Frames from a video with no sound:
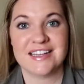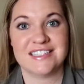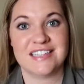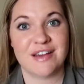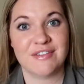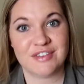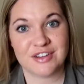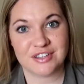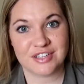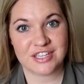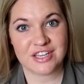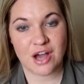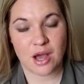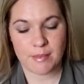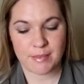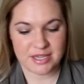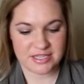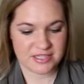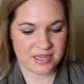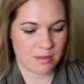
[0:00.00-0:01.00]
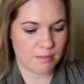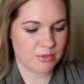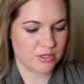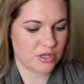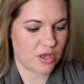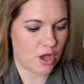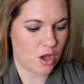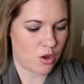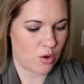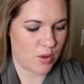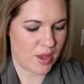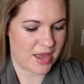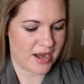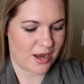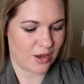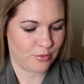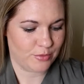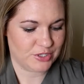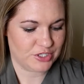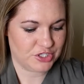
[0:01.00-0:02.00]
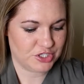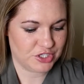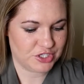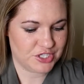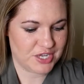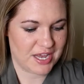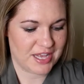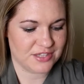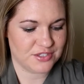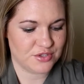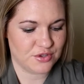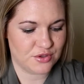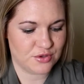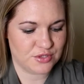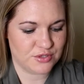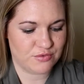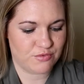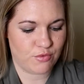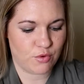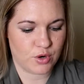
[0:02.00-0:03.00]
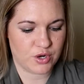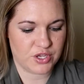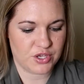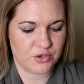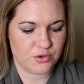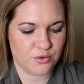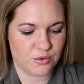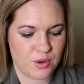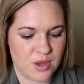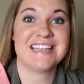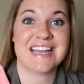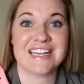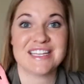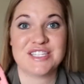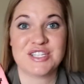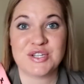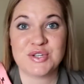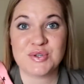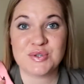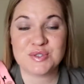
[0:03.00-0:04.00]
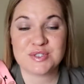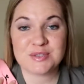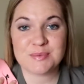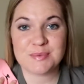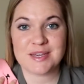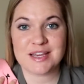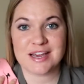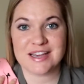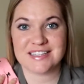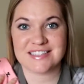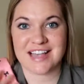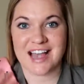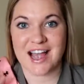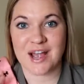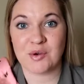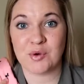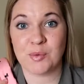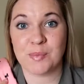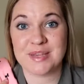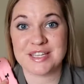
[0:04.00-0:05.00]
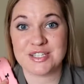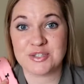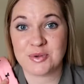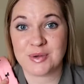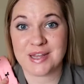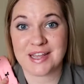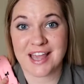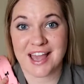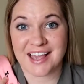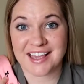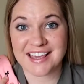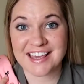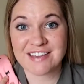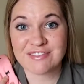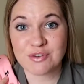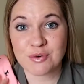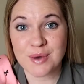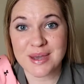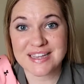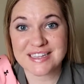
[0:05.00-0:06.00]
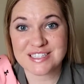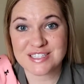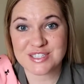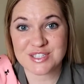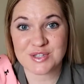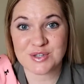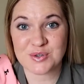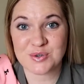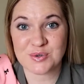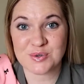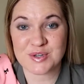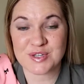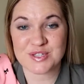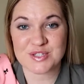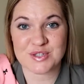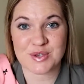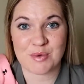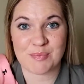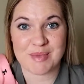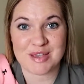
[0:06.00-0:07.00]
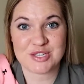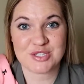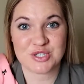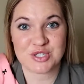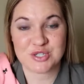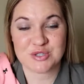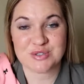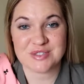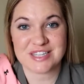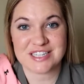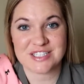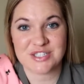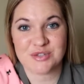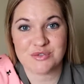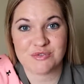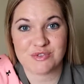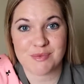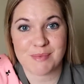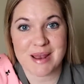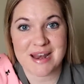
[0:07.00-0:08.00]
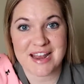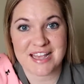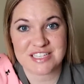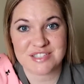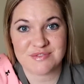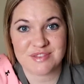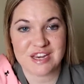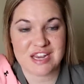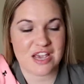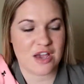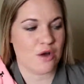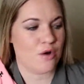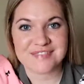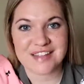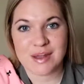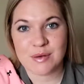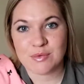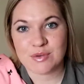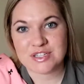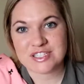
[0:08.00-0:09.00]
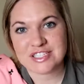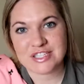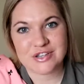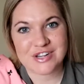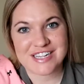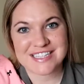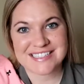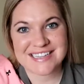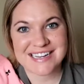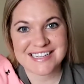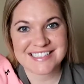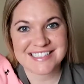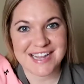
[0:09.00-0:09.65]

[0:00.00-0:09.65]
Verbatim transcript: definitely comment down below and I'll be sure to answer those for you. Stay tuned because I will be doing a giveaway soon. So make sure you stay tuned for my next video and we'll see you guys next